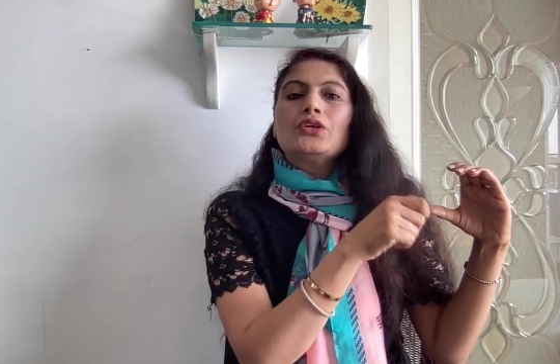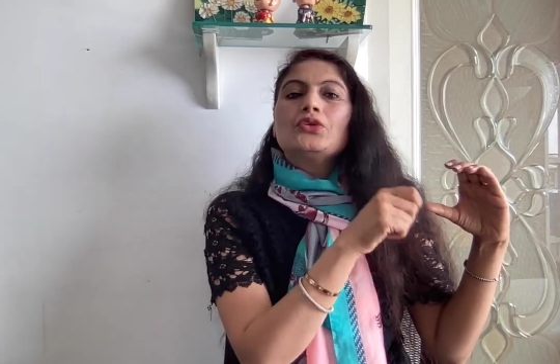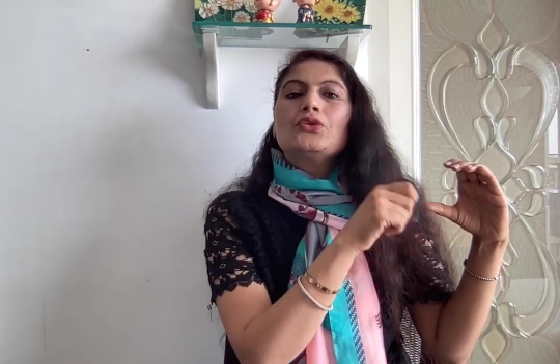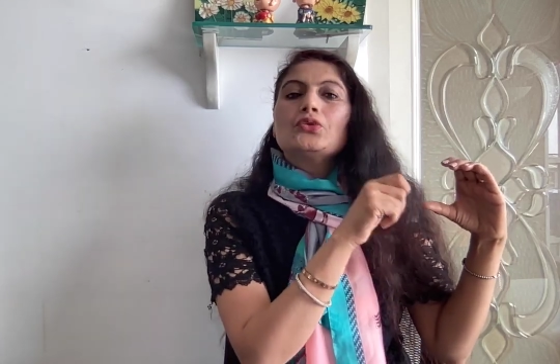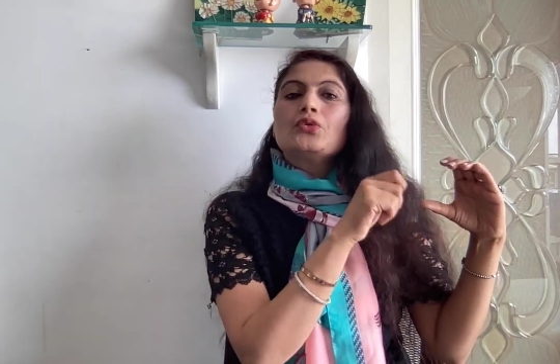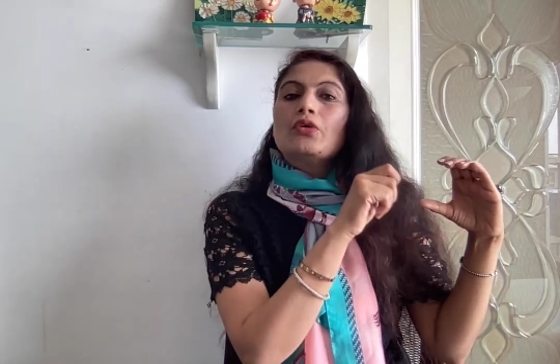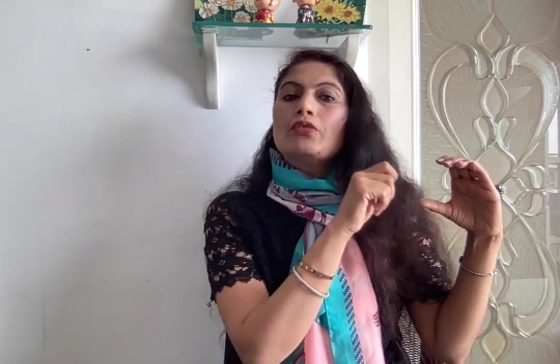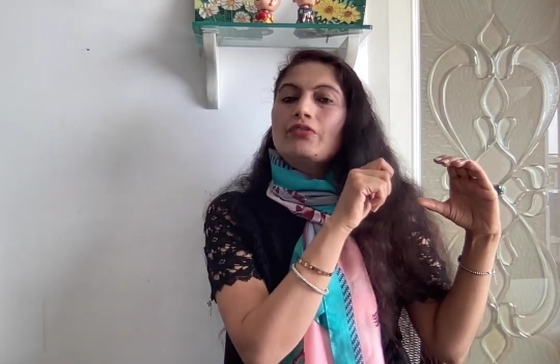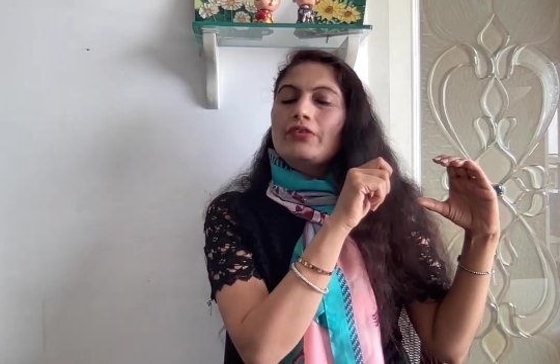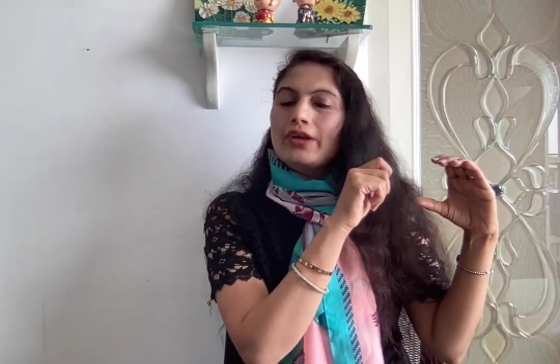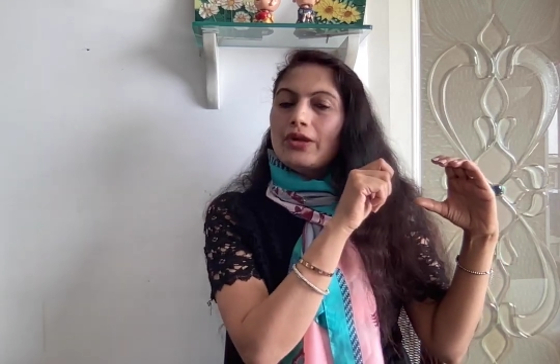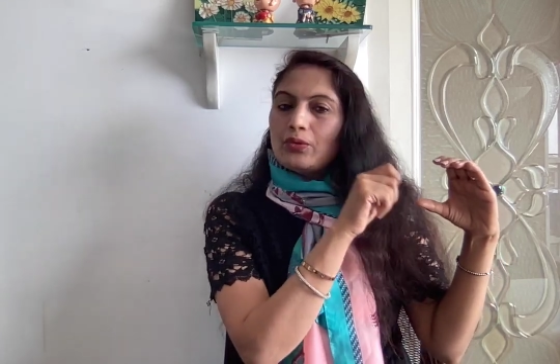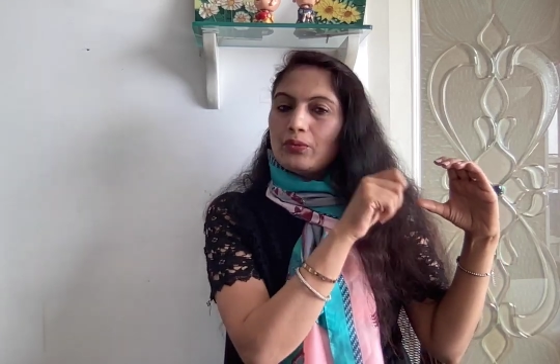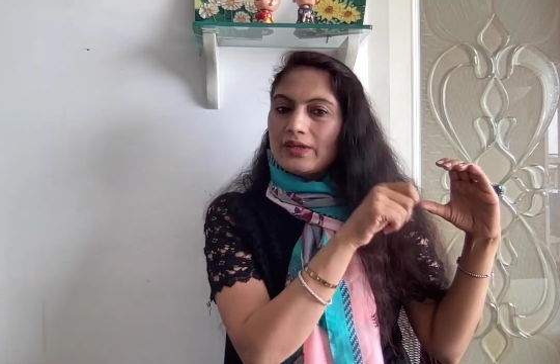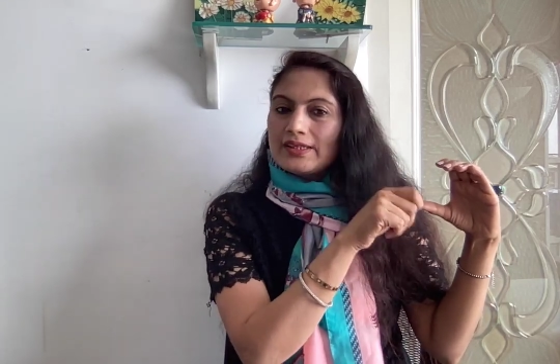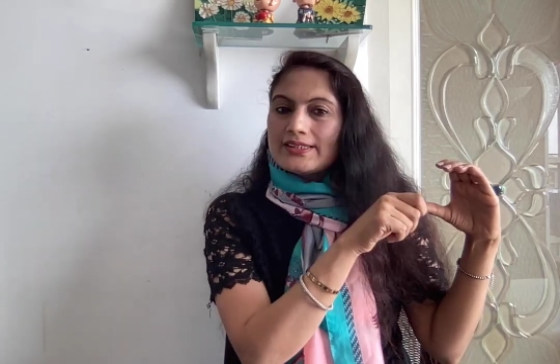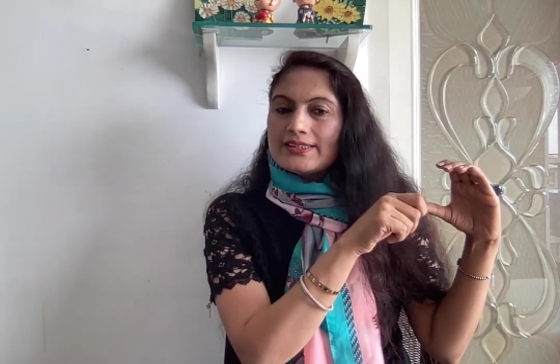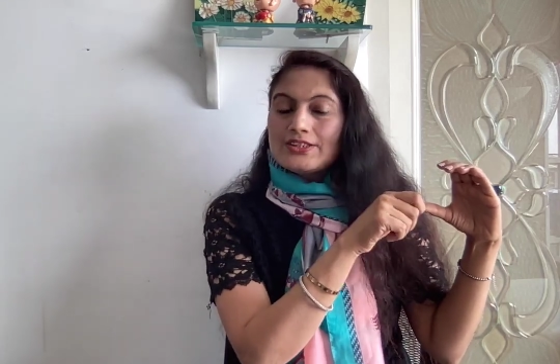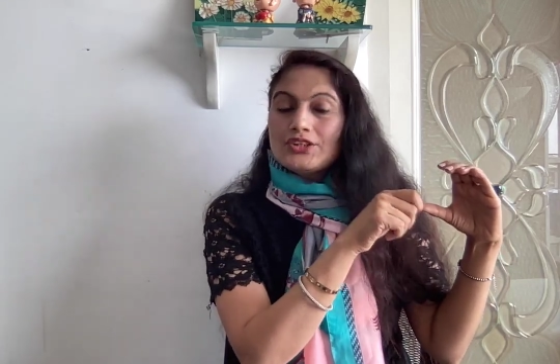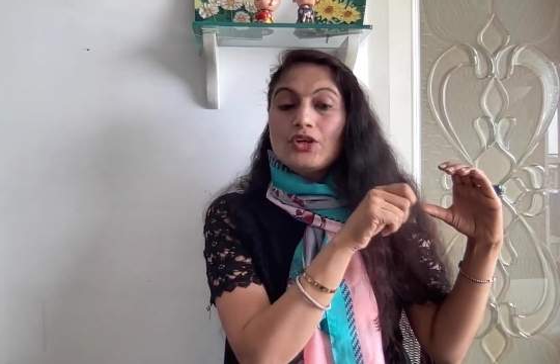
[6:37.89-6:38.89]
to a
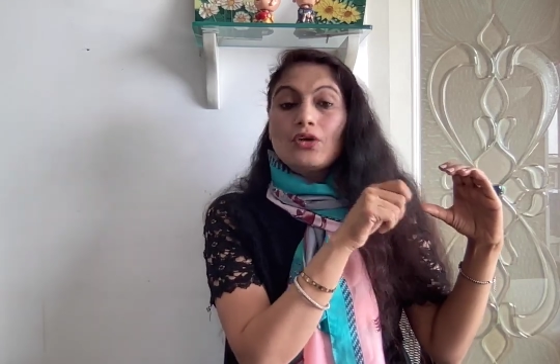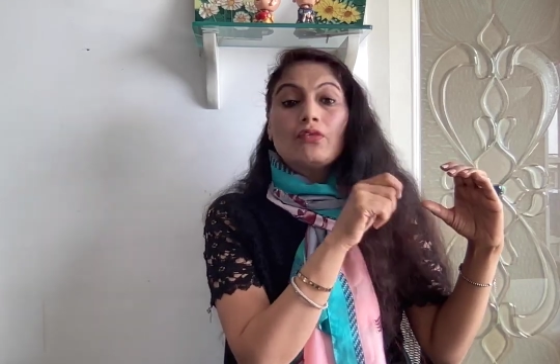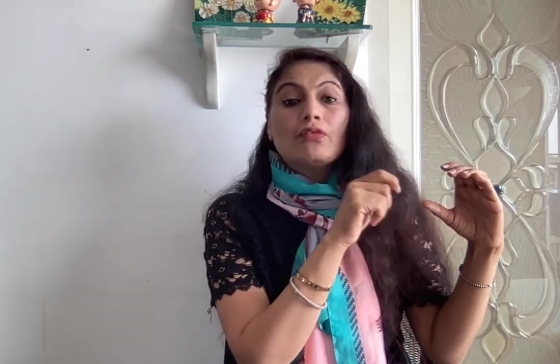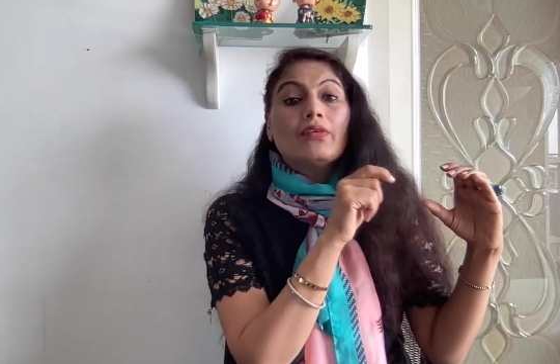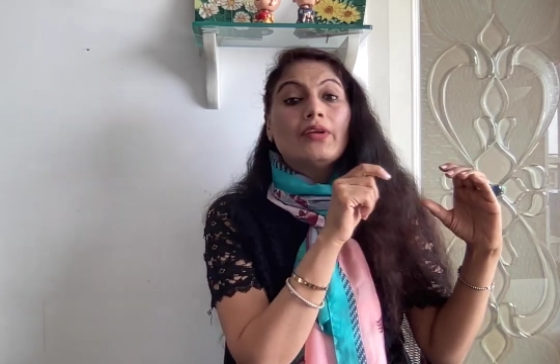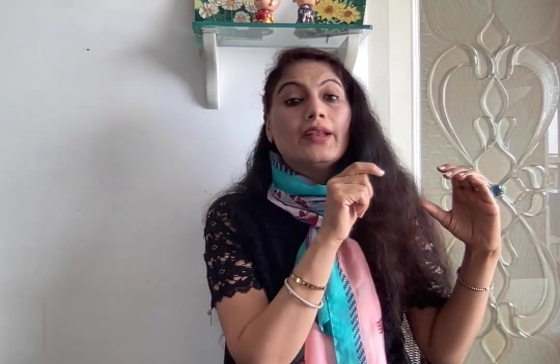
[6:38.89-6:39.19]
frequency of